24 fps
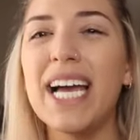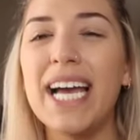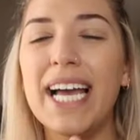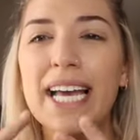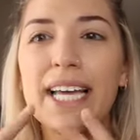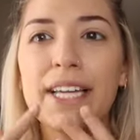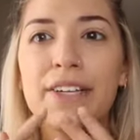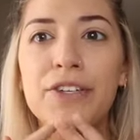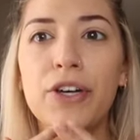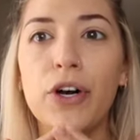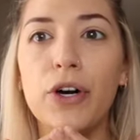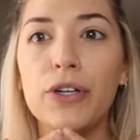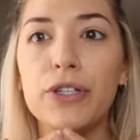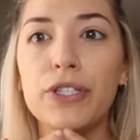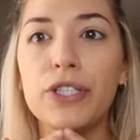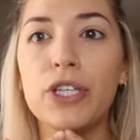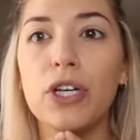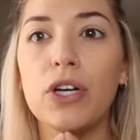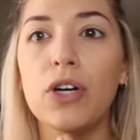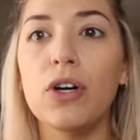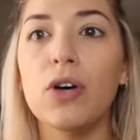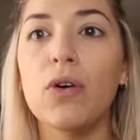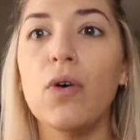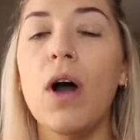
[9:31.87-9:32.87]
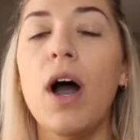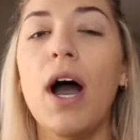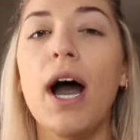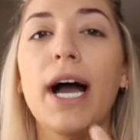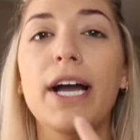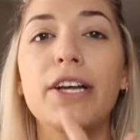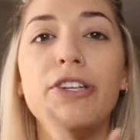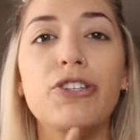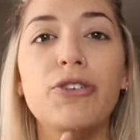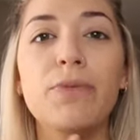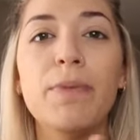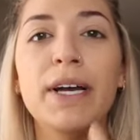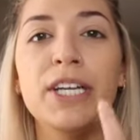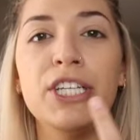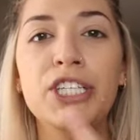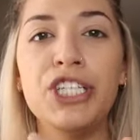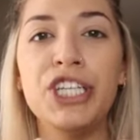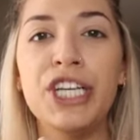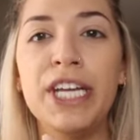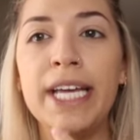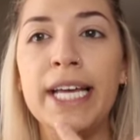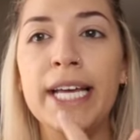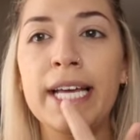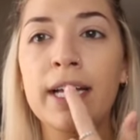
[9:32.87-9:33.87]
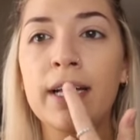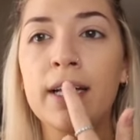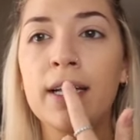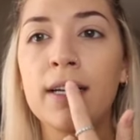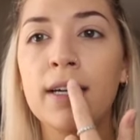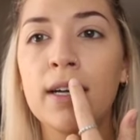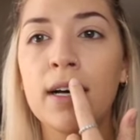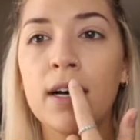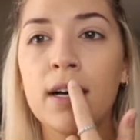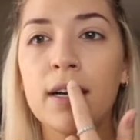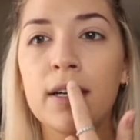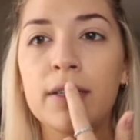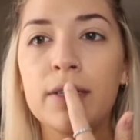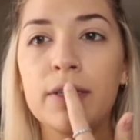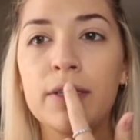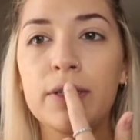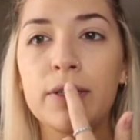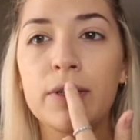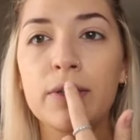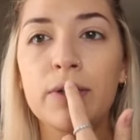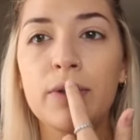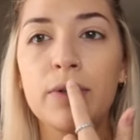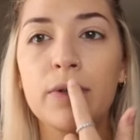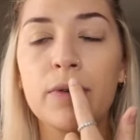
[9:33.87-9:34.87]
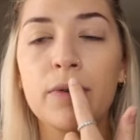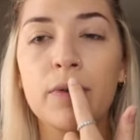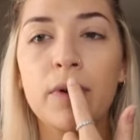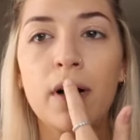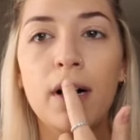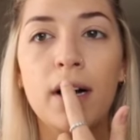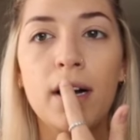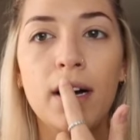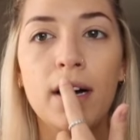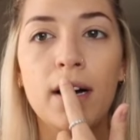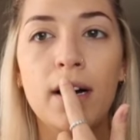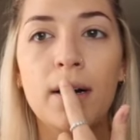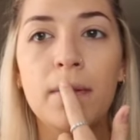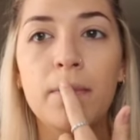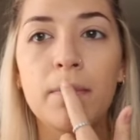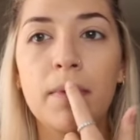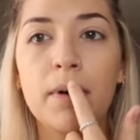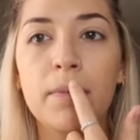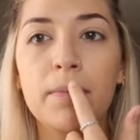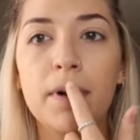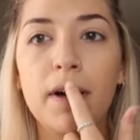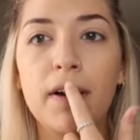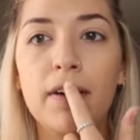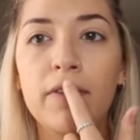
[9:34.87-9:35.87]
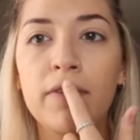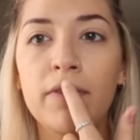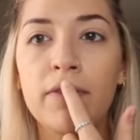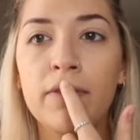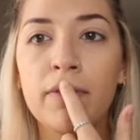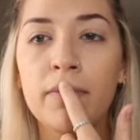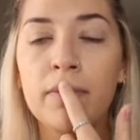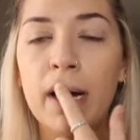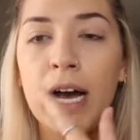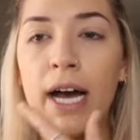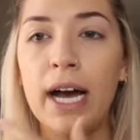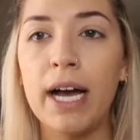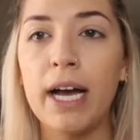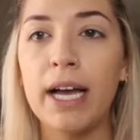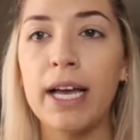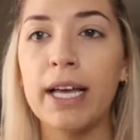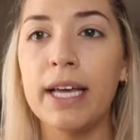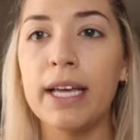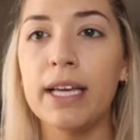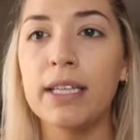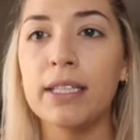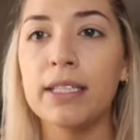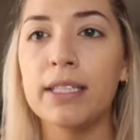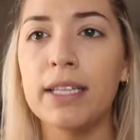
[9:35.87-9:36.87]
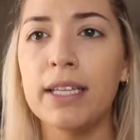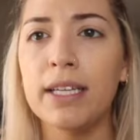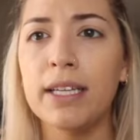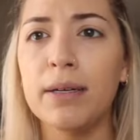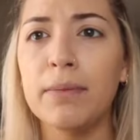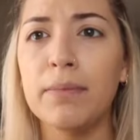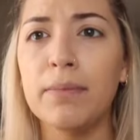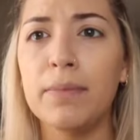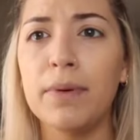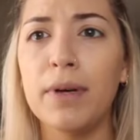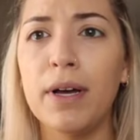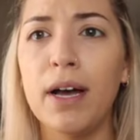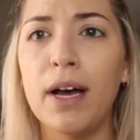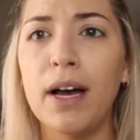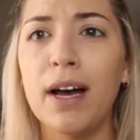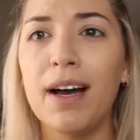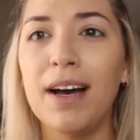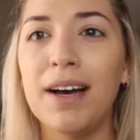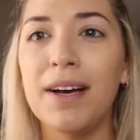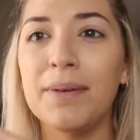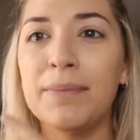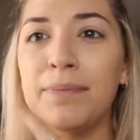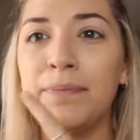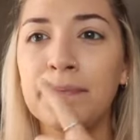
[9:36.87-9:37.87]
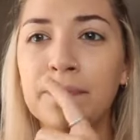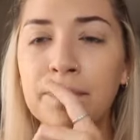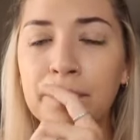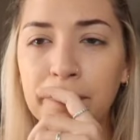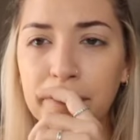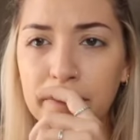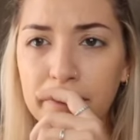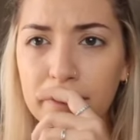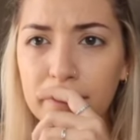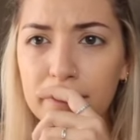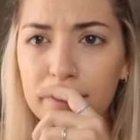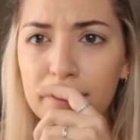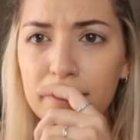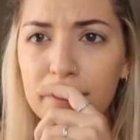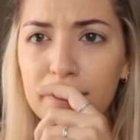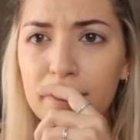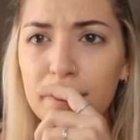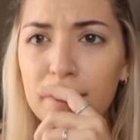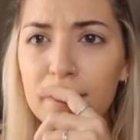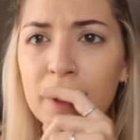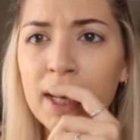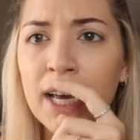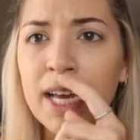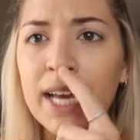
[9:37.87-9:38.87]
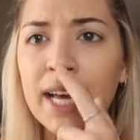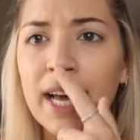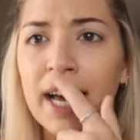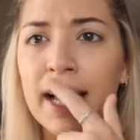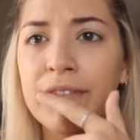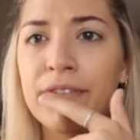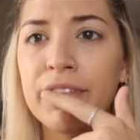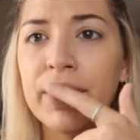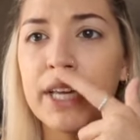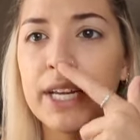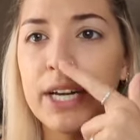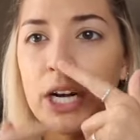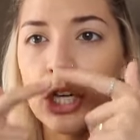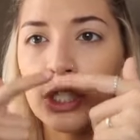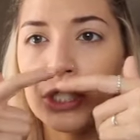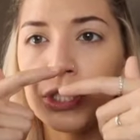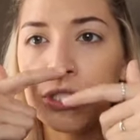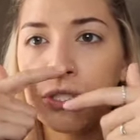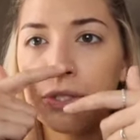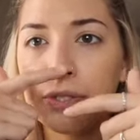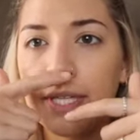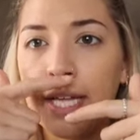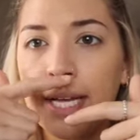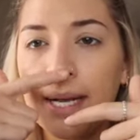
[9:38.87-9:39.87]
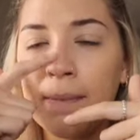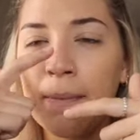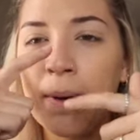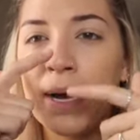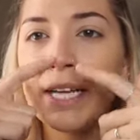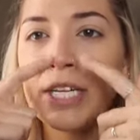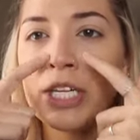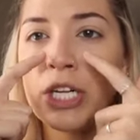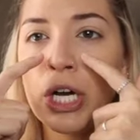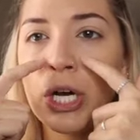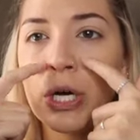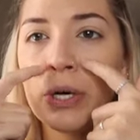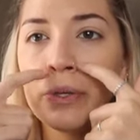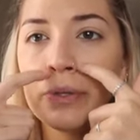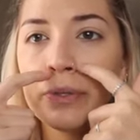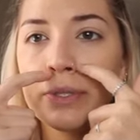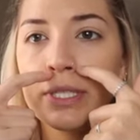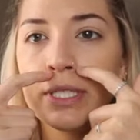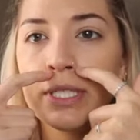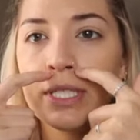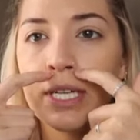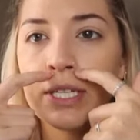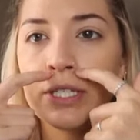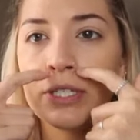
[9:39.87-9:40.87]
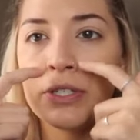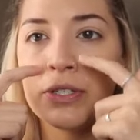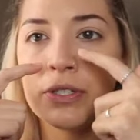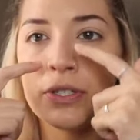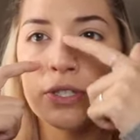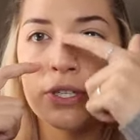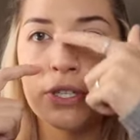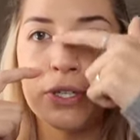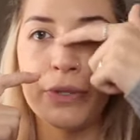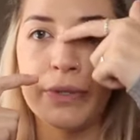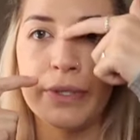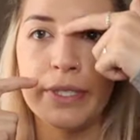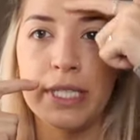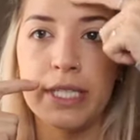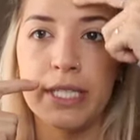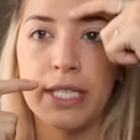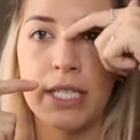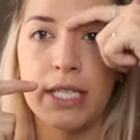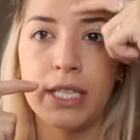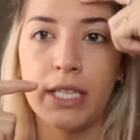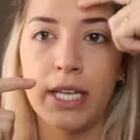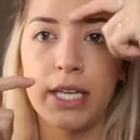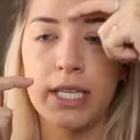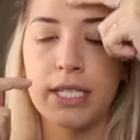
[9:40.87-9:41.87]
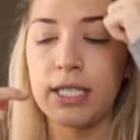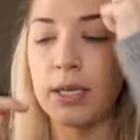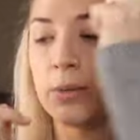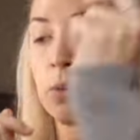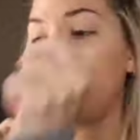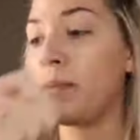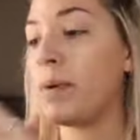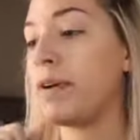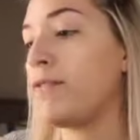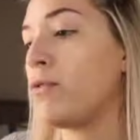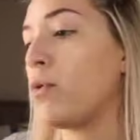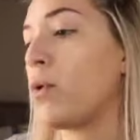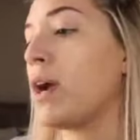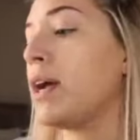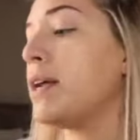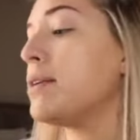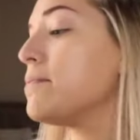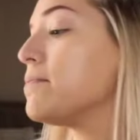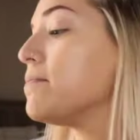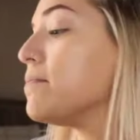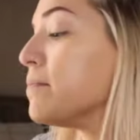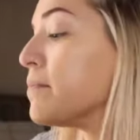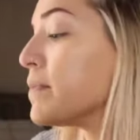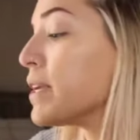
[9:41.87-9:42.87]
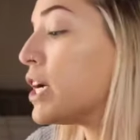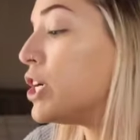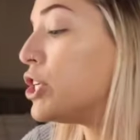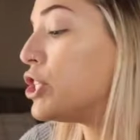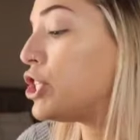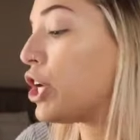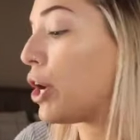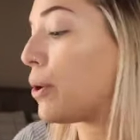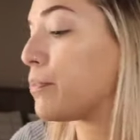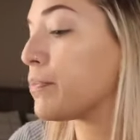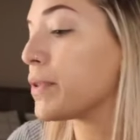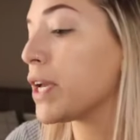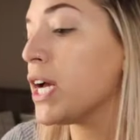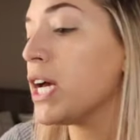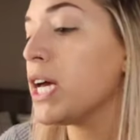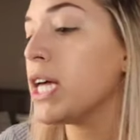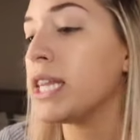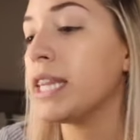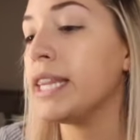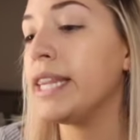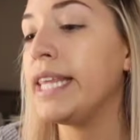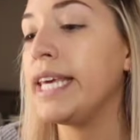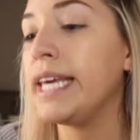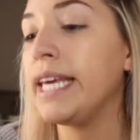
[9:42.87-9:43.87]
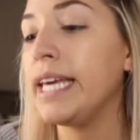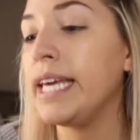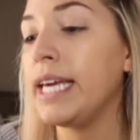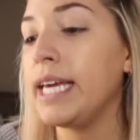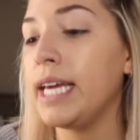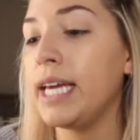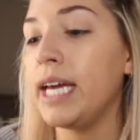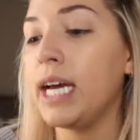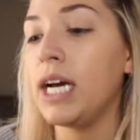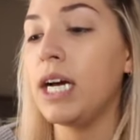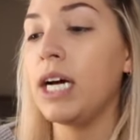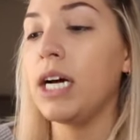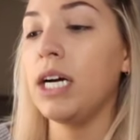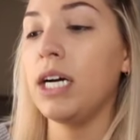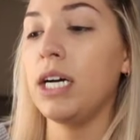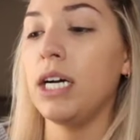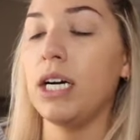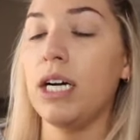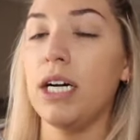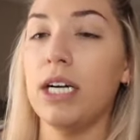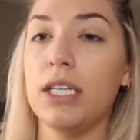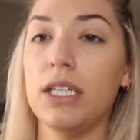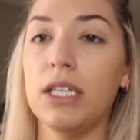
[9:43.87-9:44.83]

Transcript: and also I do my chin, I do above my lip, and then I'll do like my nose and under the nose, and then like some of my forehead. So the